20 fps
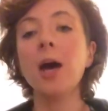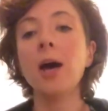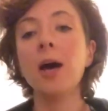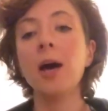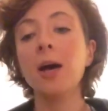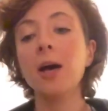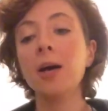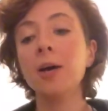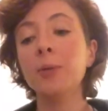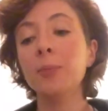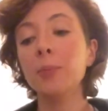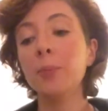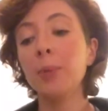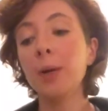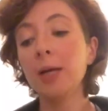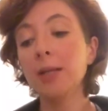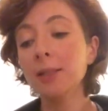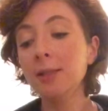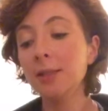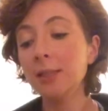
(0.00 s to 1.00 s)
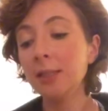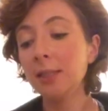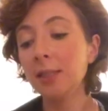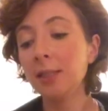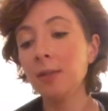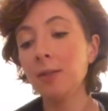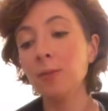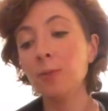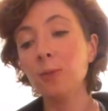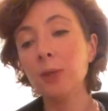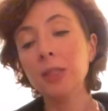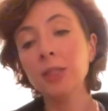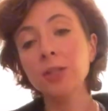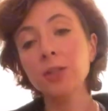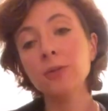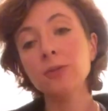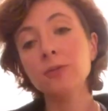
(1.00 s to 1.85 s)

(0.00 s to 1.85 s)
But when